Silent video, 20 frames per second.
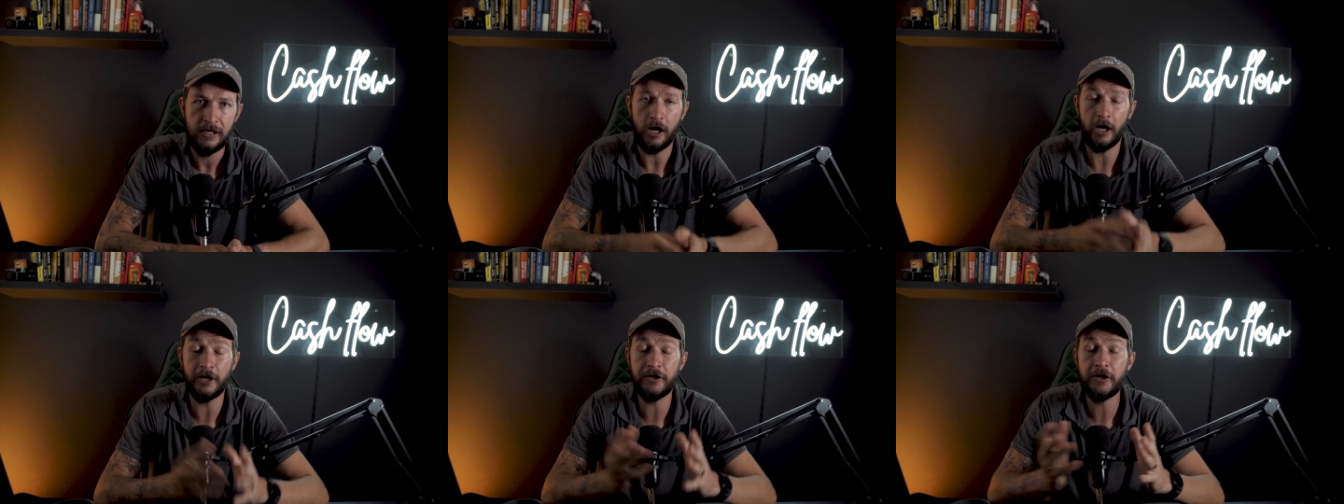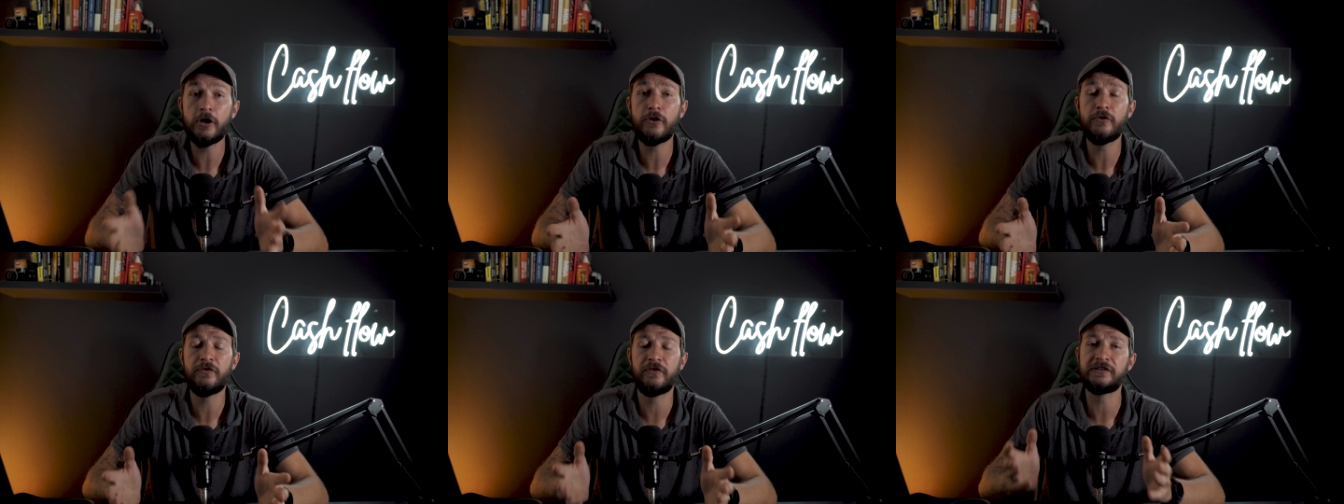I
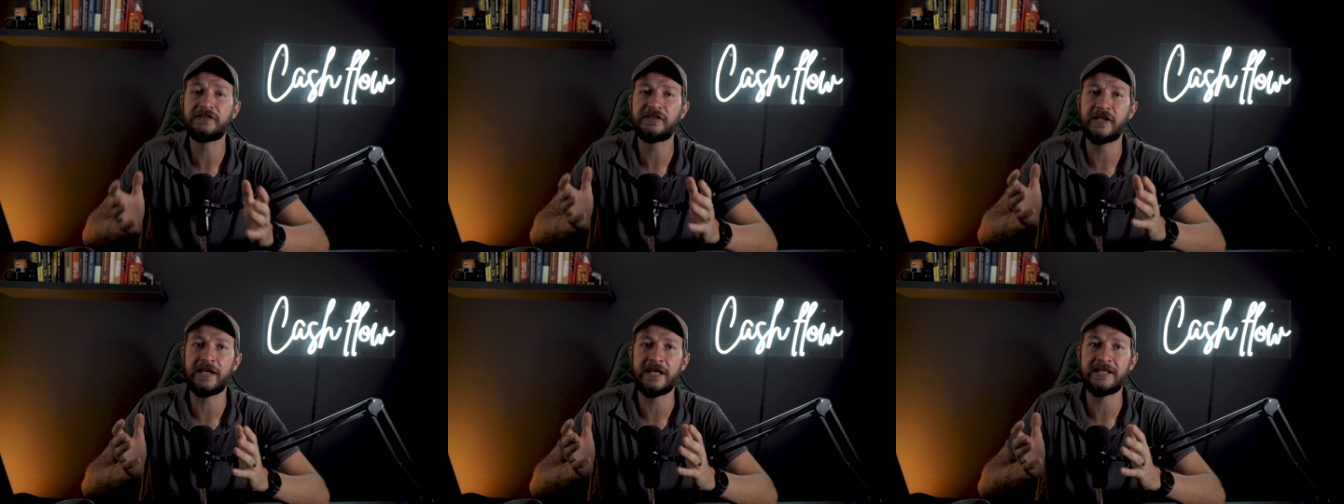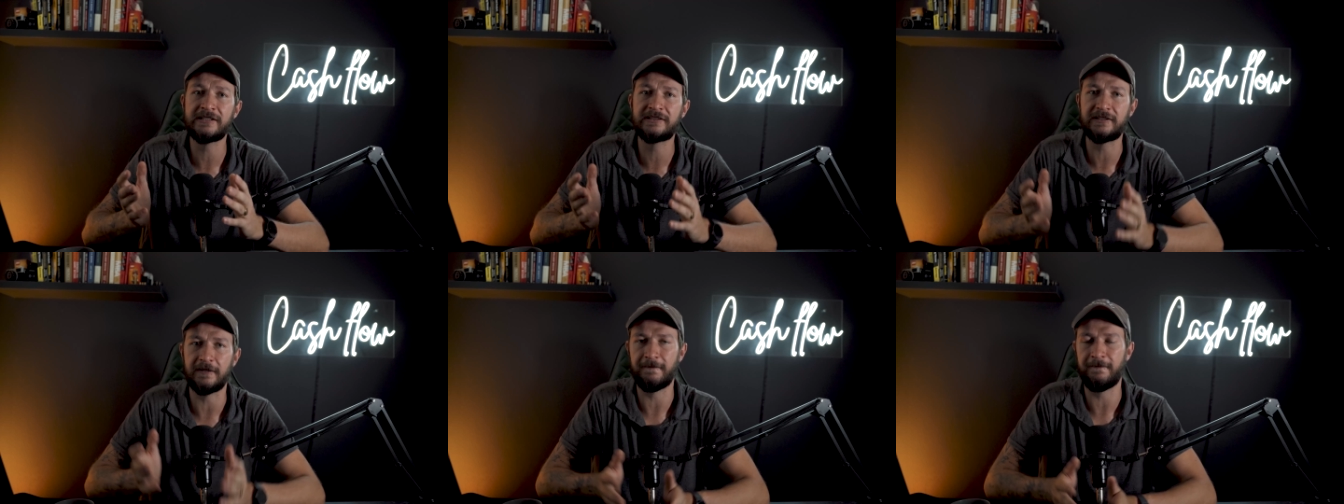know this
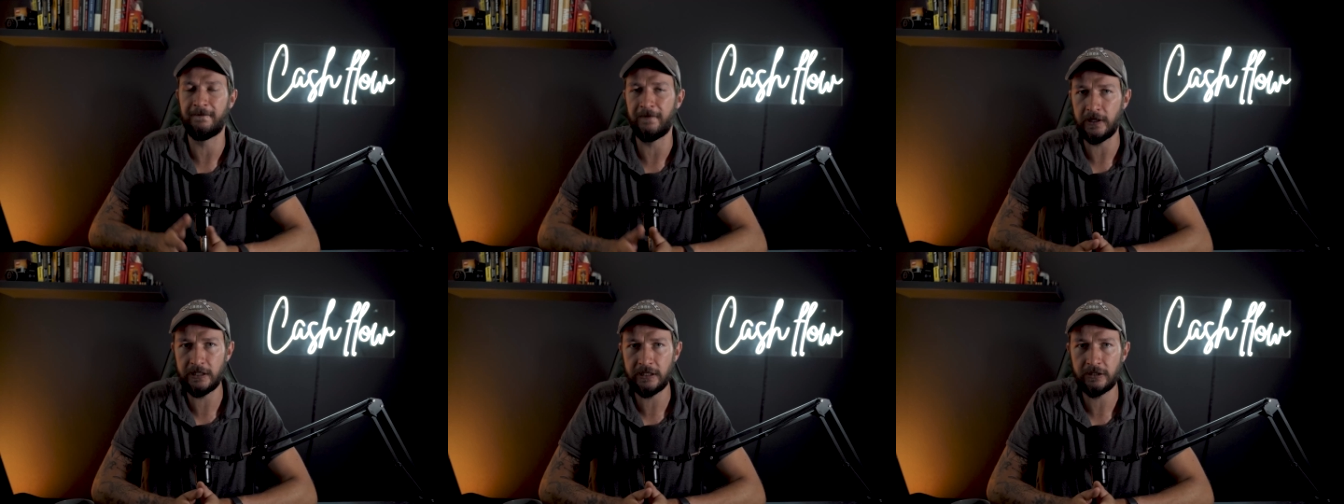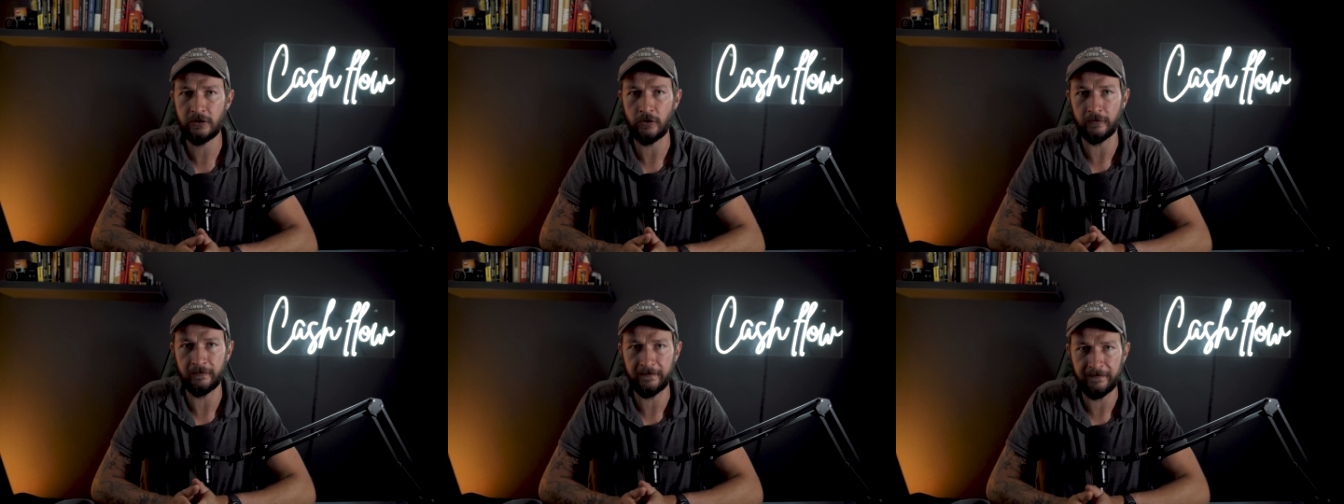is very
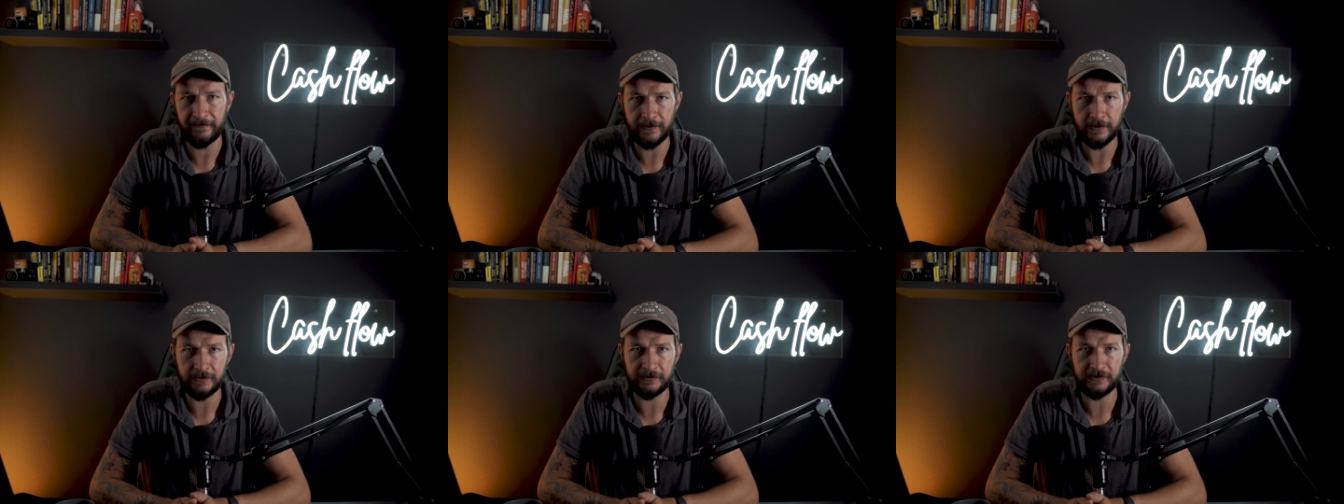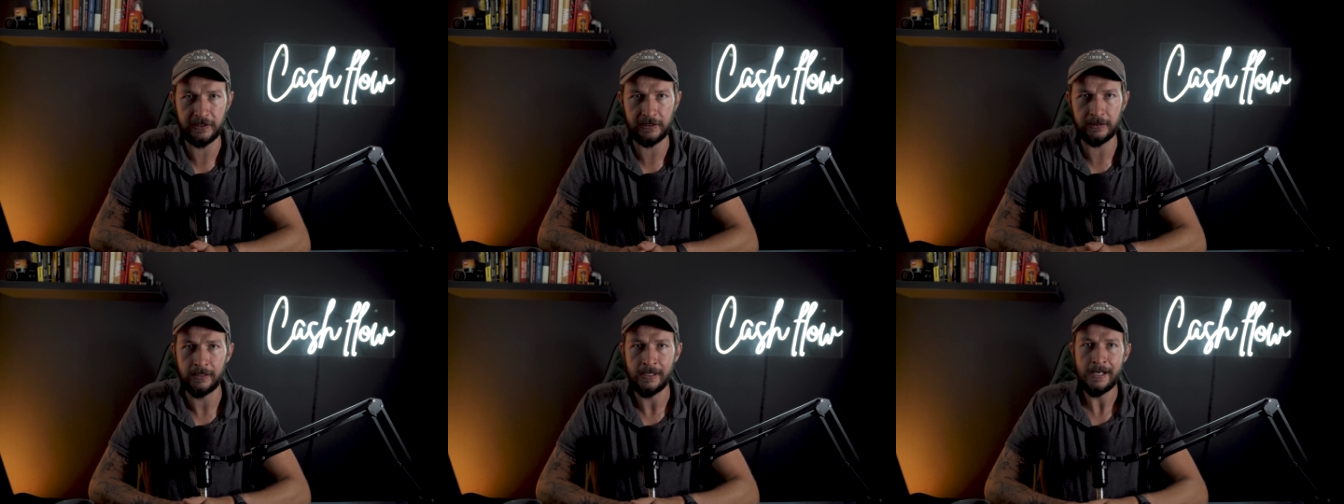
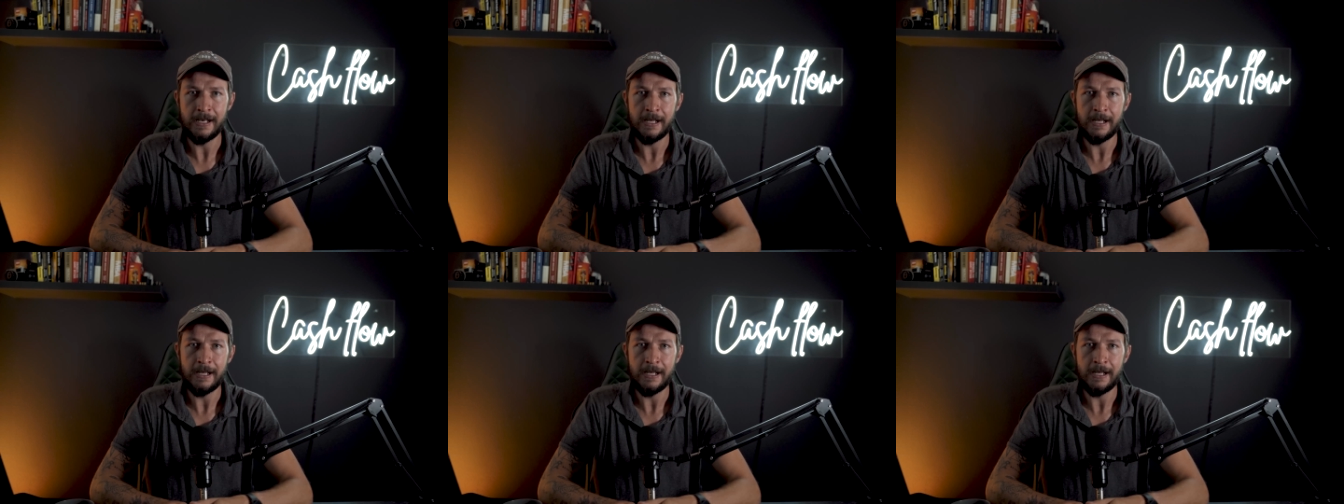confusing,